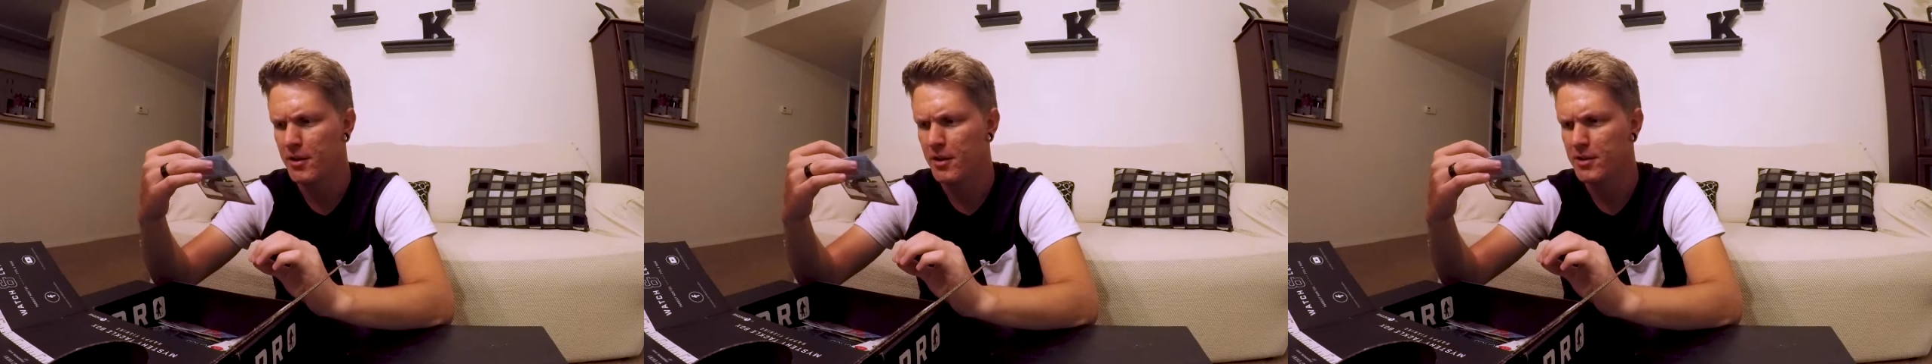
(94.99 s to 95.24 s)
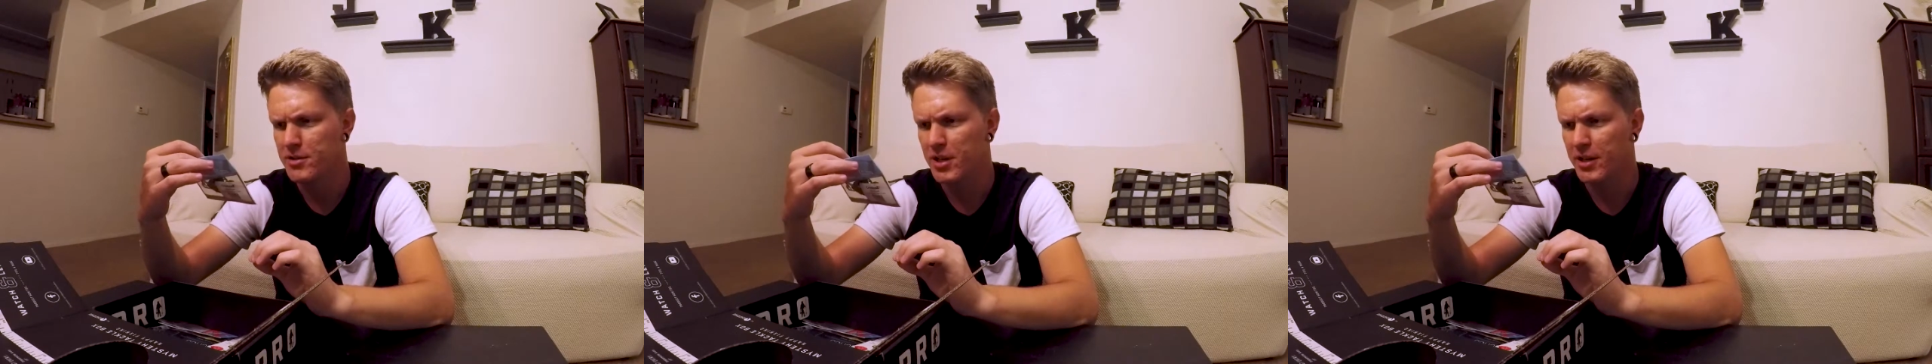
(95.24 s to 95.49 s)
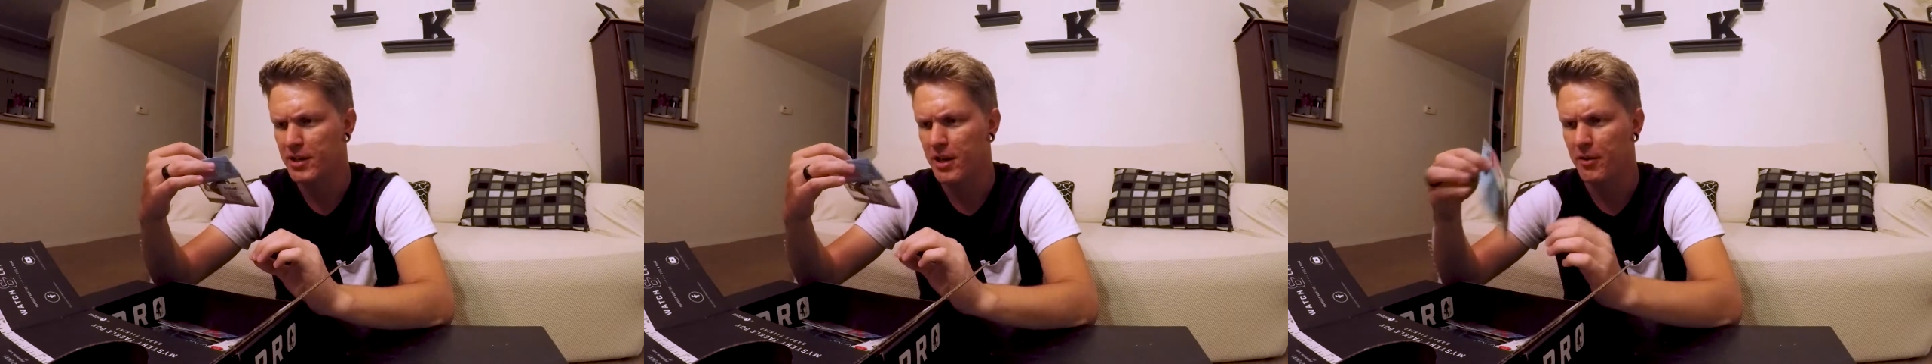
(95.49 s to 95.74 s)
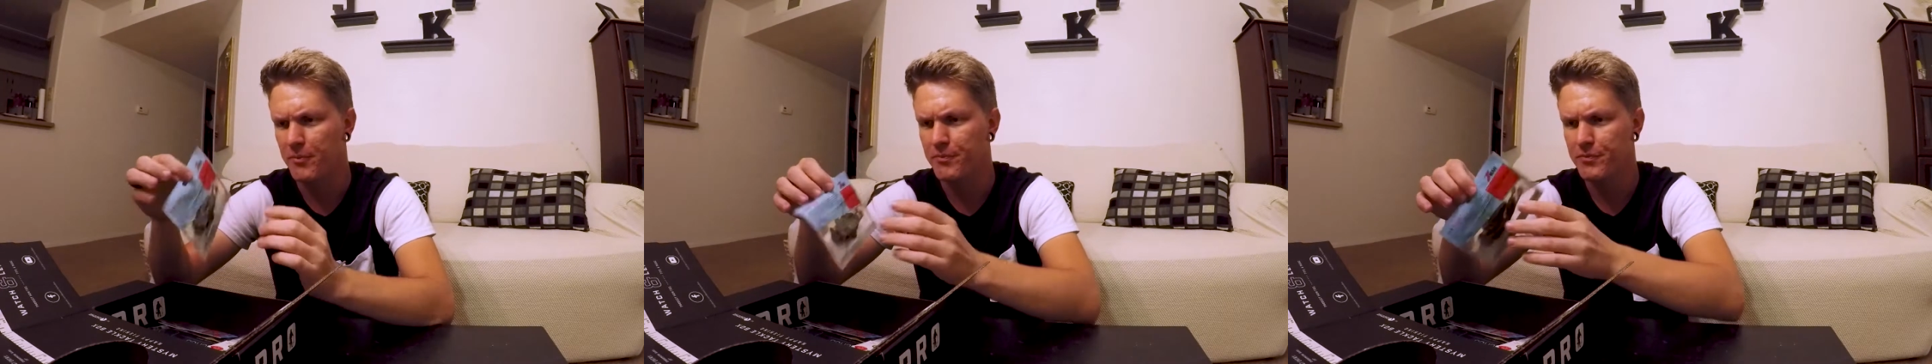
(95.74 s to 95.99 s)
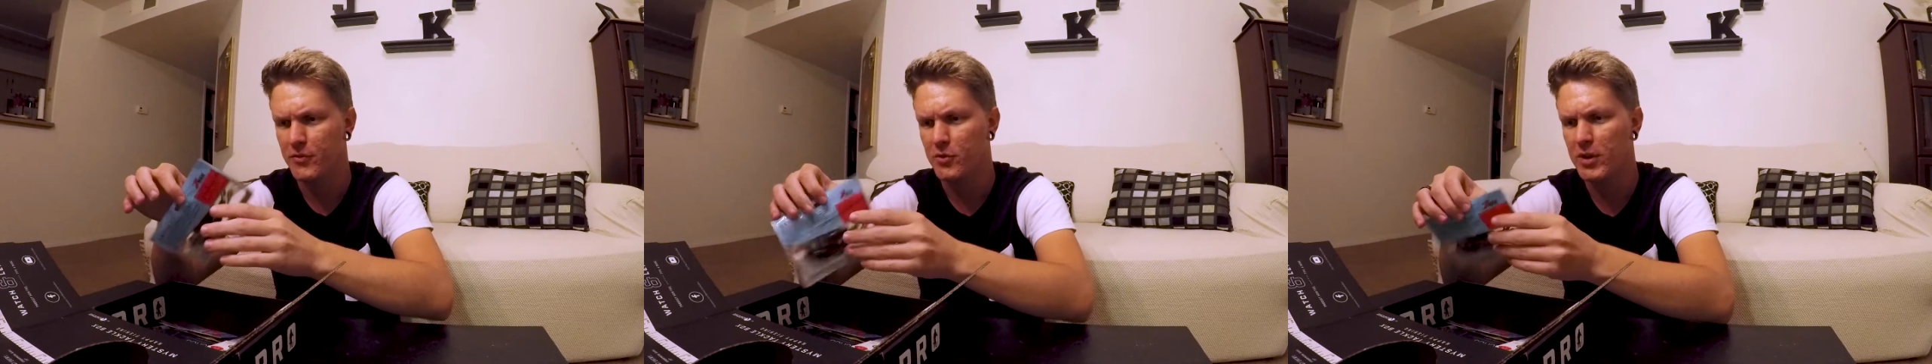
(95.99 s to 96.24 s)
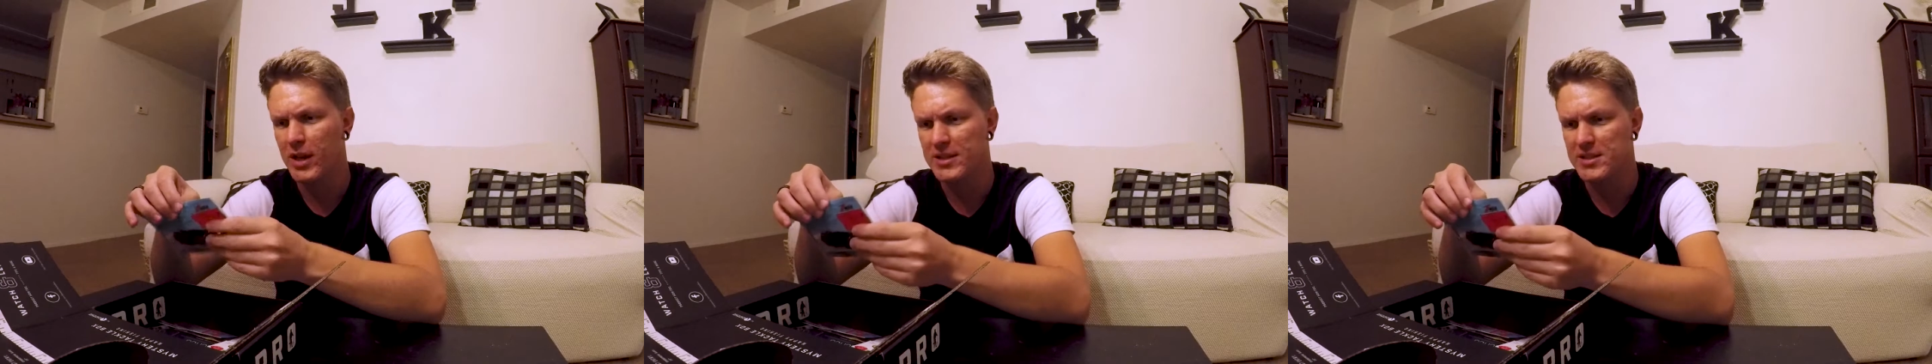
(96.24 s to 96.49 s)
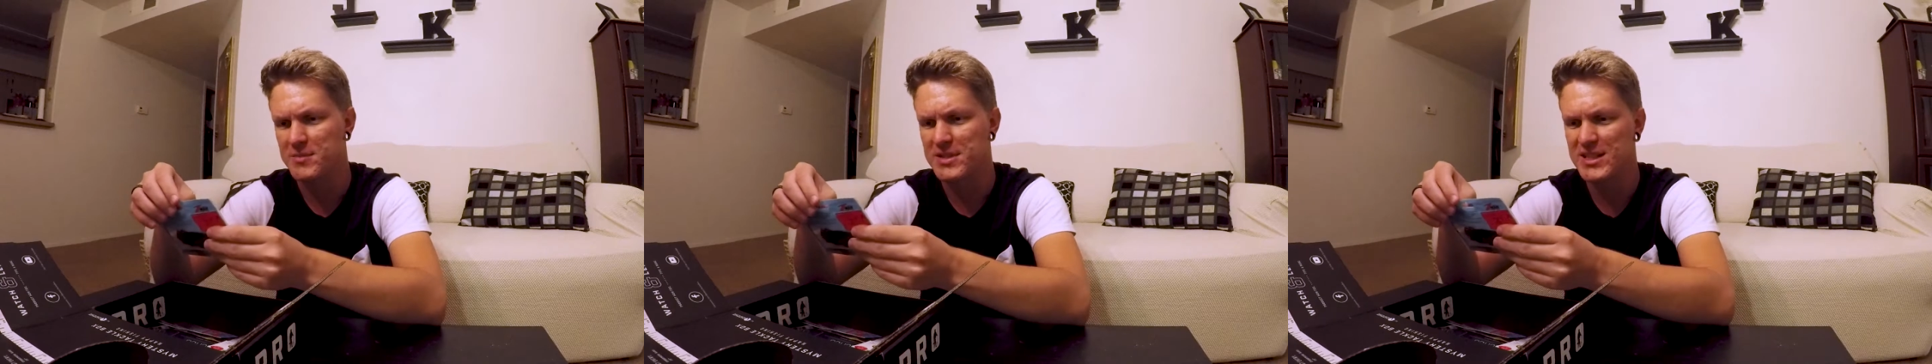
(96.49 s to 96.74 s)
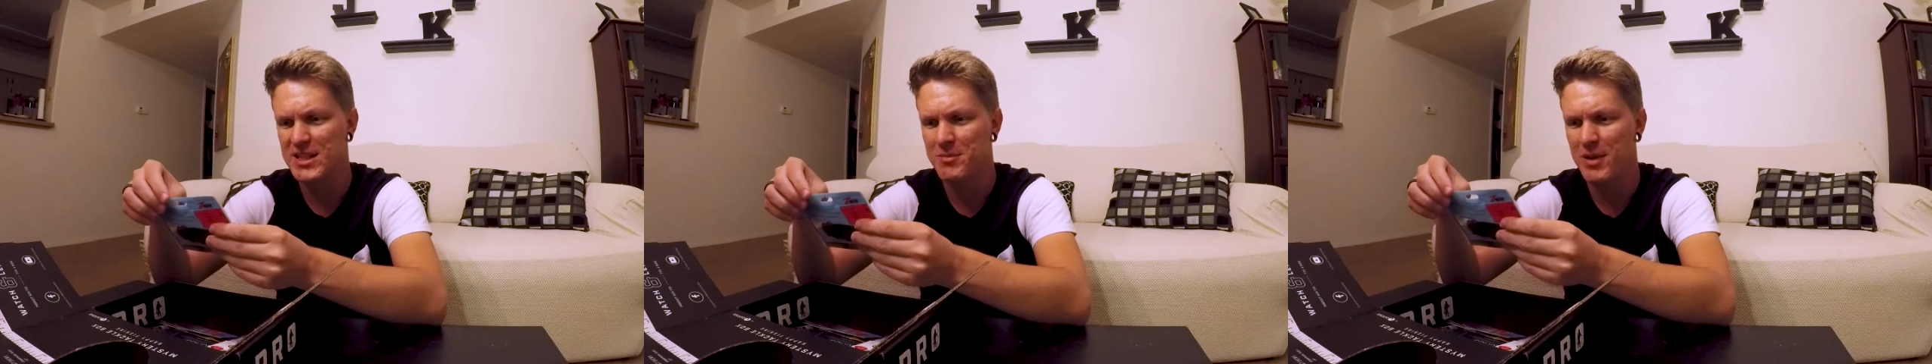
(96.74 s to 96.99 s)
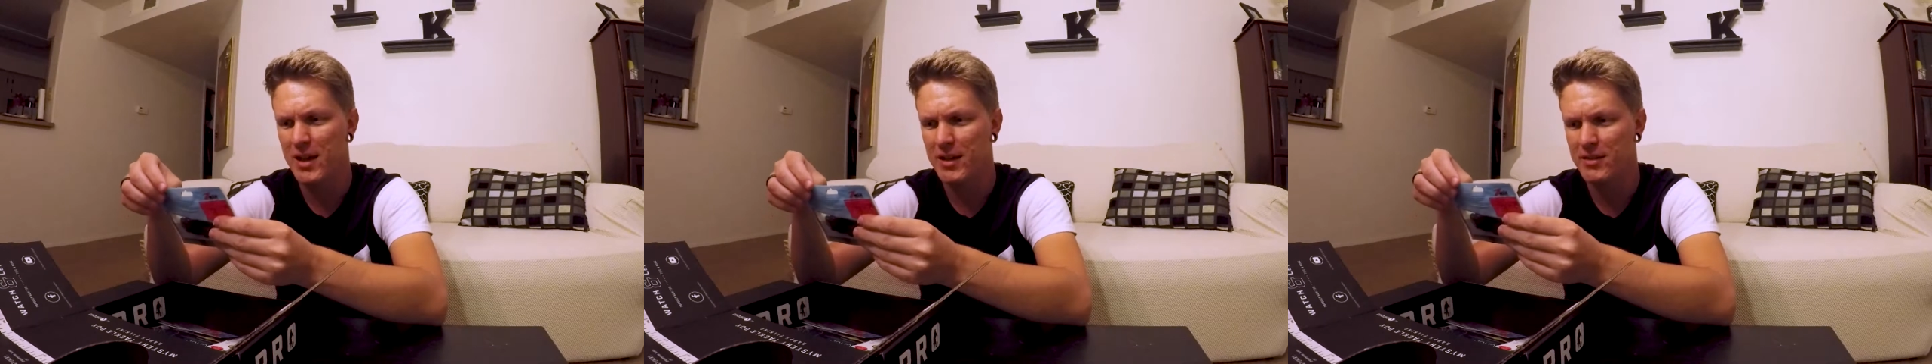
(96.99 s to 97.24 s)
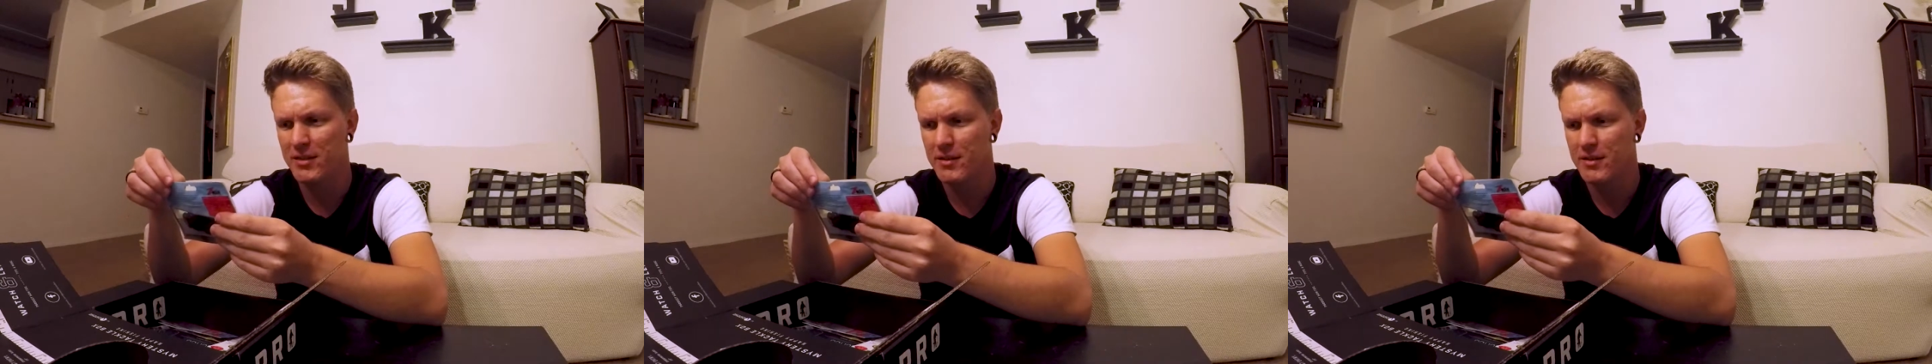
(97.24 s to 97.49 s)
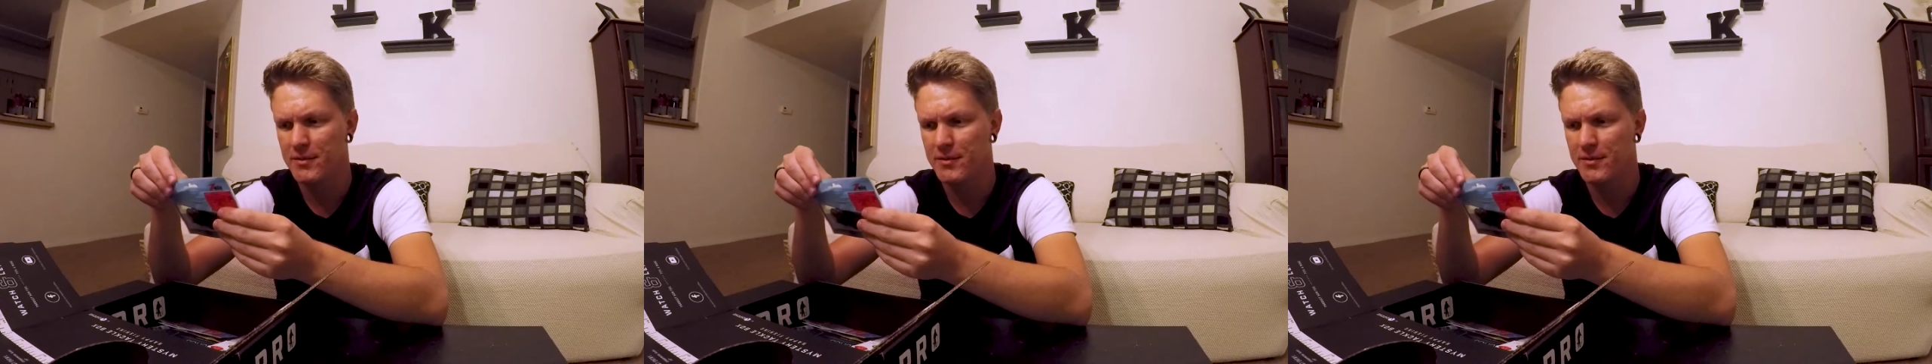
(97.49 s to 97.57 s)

Let's check it out. We got some Z-Man